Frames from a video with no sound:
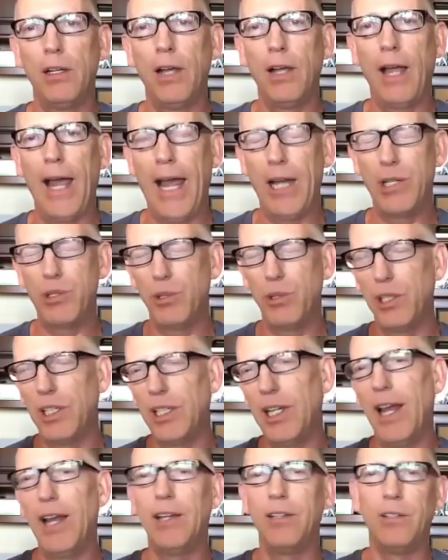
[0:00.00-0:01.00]
actually
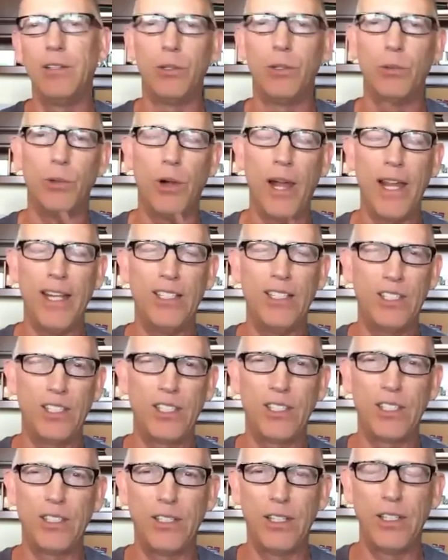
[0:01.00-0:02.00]
getting the
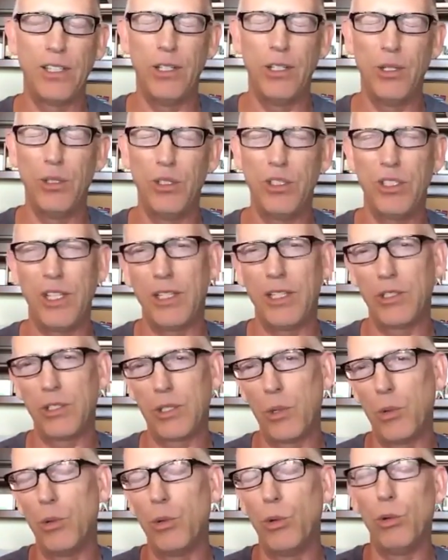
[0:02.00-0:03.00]
rights to use that
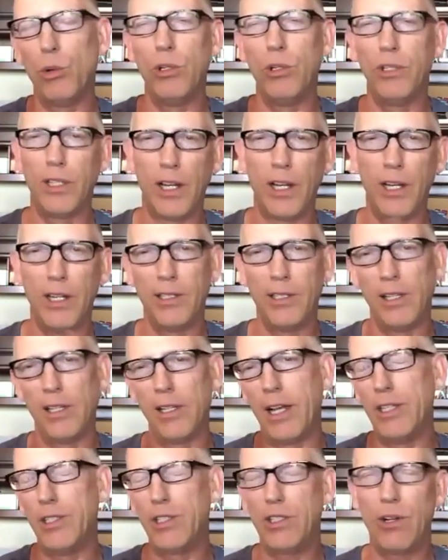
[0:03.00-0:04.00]
school and getting the
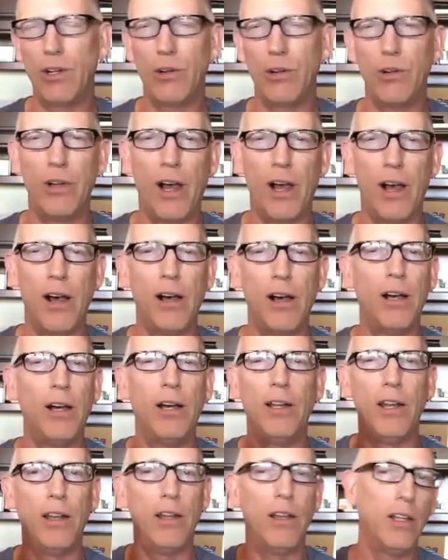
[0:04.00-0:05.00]
lights turned
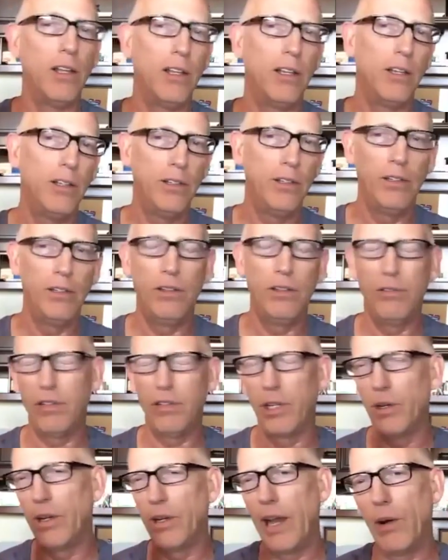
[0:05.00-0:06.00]
on and
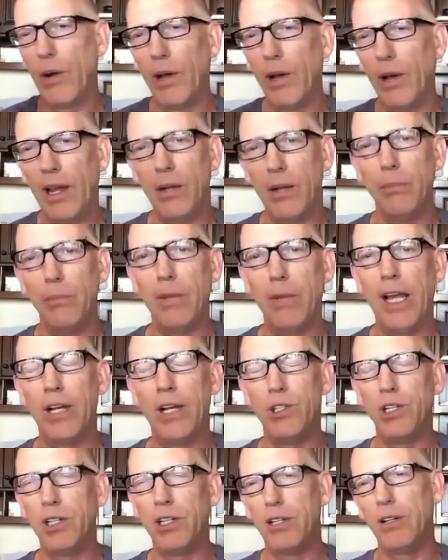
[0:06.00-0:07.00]
figuring out how to
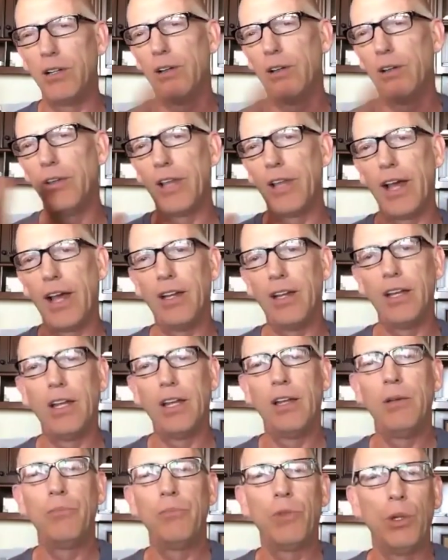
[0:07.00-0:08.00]
manage it and all that,
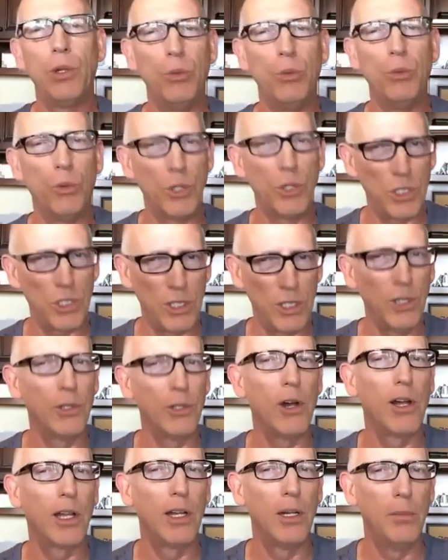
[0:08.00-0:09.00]
we're still
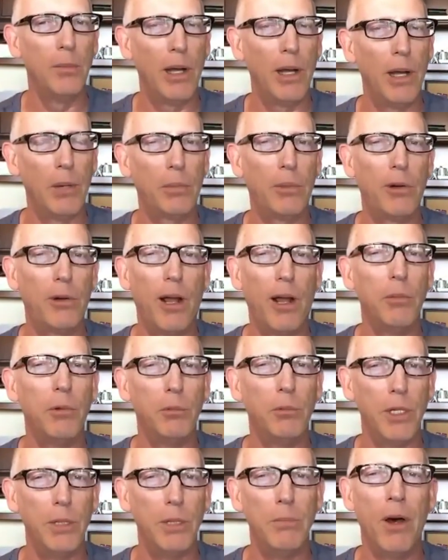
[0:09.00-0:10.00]
talking about
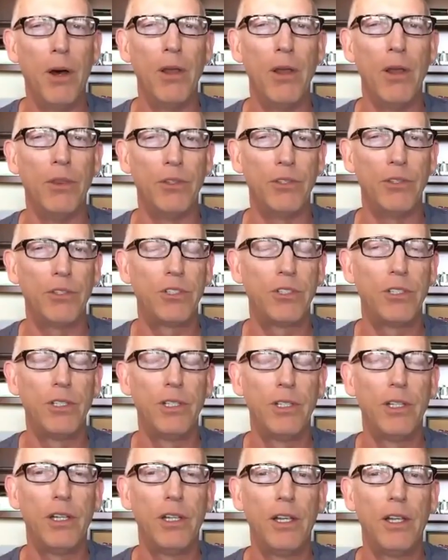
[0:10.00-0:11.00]
probably months.
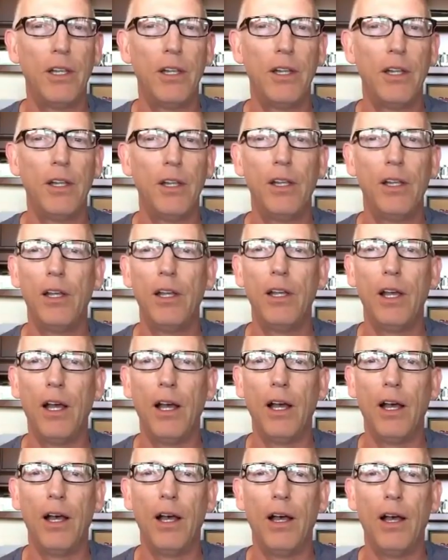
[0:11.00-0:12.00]

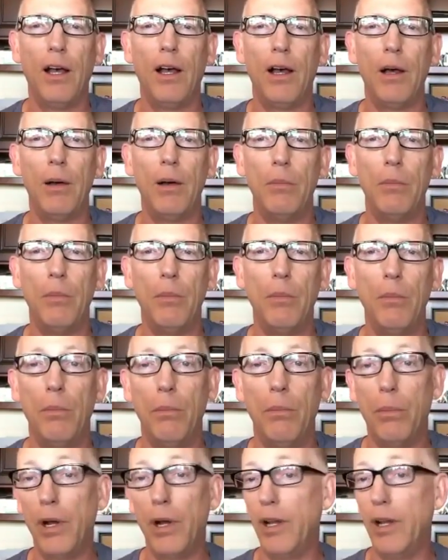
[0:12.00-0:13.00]

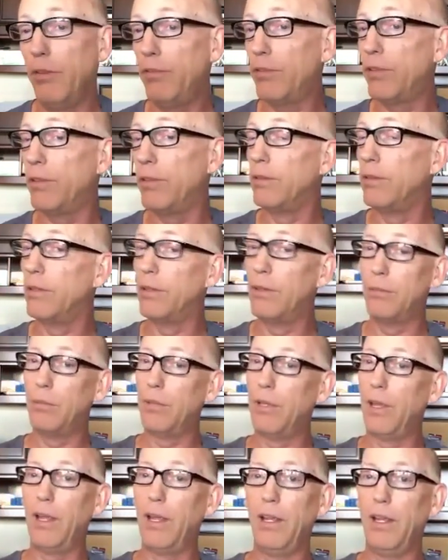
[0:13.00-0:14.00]
But
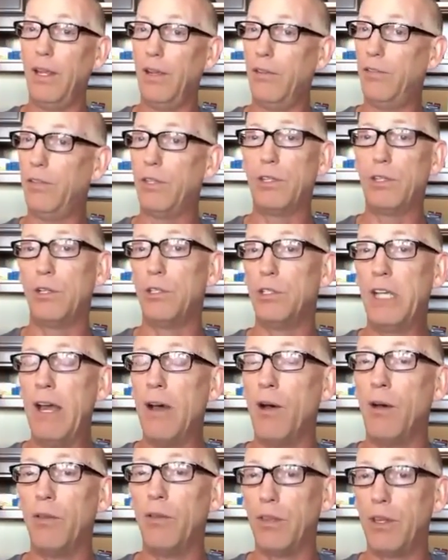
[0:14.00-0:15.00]
if it turns
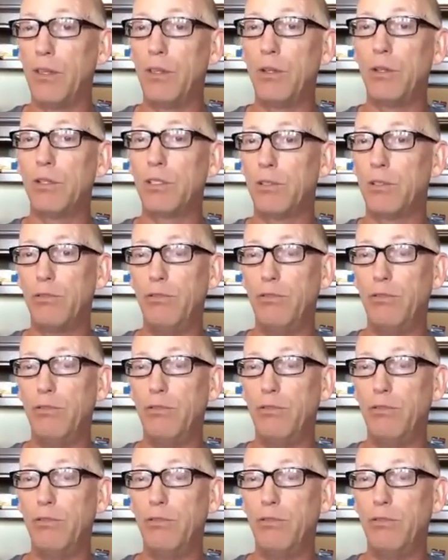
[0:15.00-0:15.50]
out that there's a